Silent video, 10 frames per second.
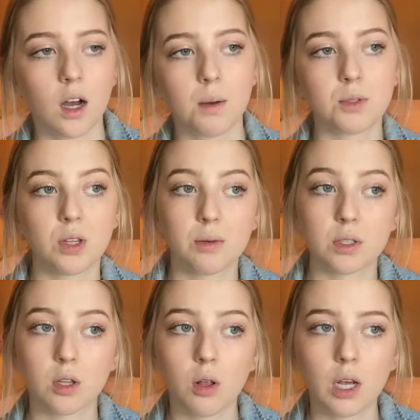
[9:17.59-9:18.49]
So they were
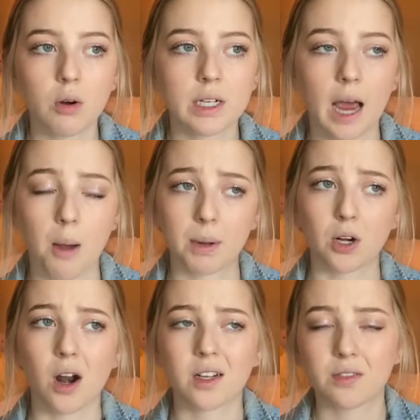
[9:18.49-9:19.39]
slowly going down, but
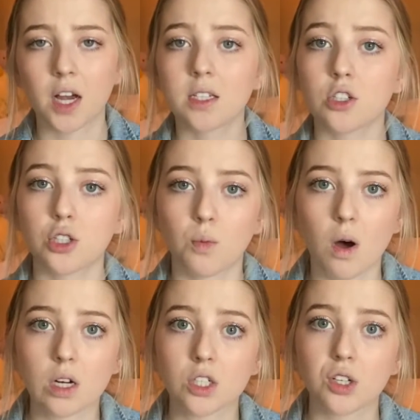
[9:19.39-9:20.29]
not as fast as she
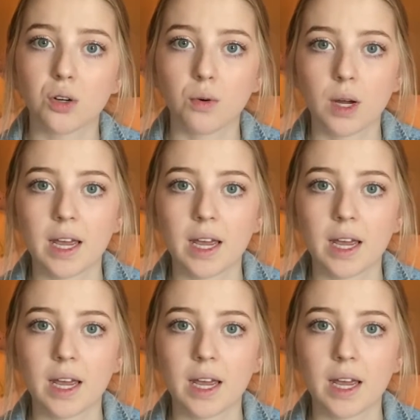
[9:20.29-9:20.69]
wanted to,